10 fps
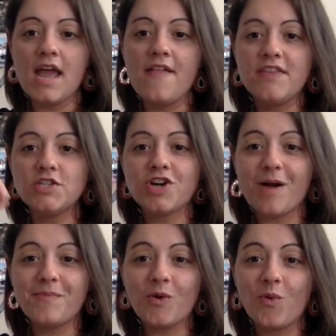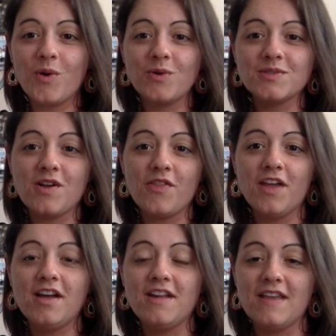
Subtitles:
and then drop your oils on the honey.